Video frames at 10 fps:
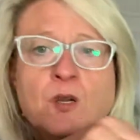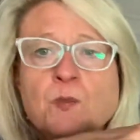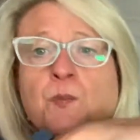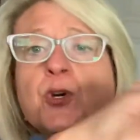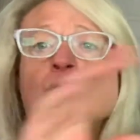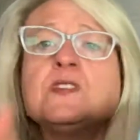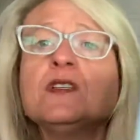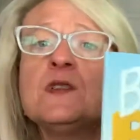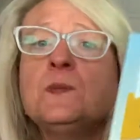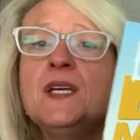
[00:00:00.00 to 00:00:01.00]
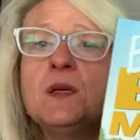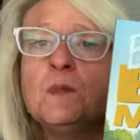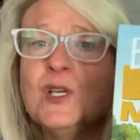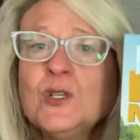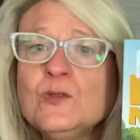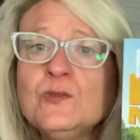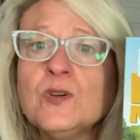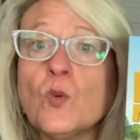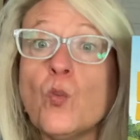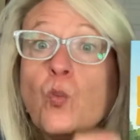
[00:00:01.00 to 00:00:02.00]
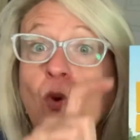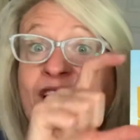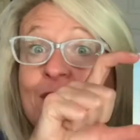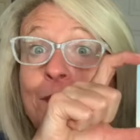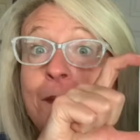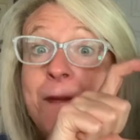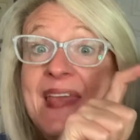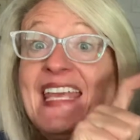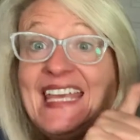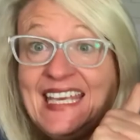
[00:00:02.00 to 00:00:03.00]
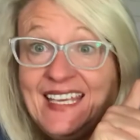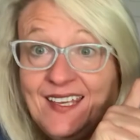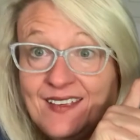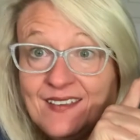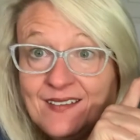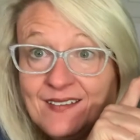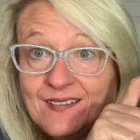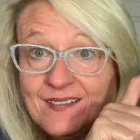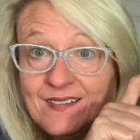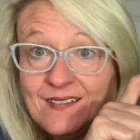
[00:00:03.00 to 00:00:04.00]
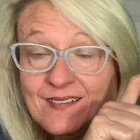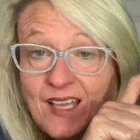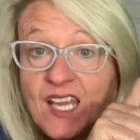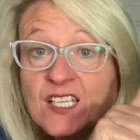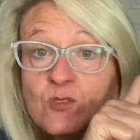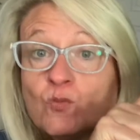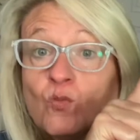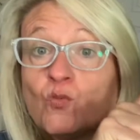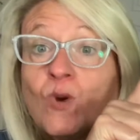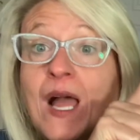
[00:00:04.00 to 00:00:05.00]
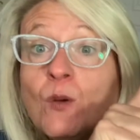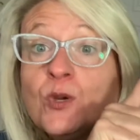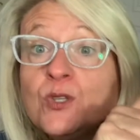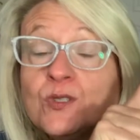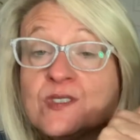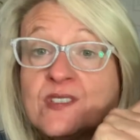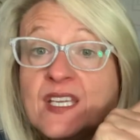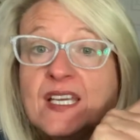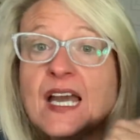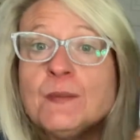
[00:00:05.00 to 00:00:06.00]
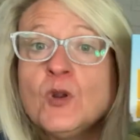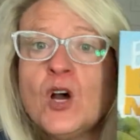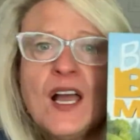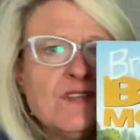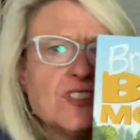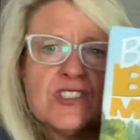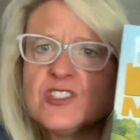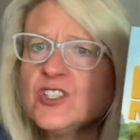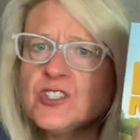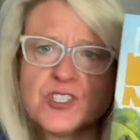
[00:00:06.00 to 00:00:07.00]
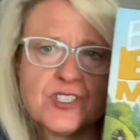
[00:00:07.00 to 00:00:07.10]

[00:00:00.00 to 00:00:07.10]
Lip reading: Bruce's Big Move, it's big. And it's right where you can see it. I'm not having to search